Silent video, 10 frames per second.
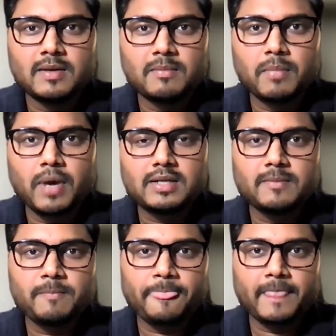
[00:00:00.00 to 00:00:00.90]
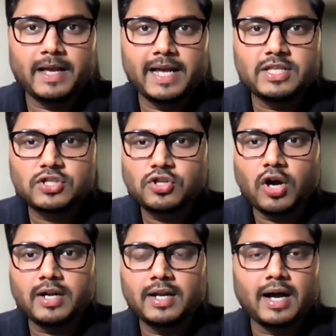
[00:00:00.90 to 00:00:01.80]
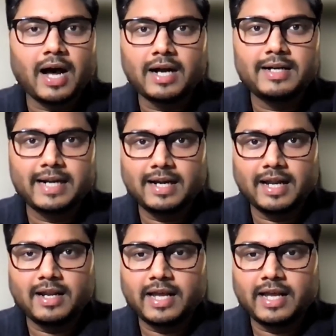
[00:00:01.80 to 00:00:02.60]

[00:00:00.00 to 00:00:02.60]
But it's not a hard deadline.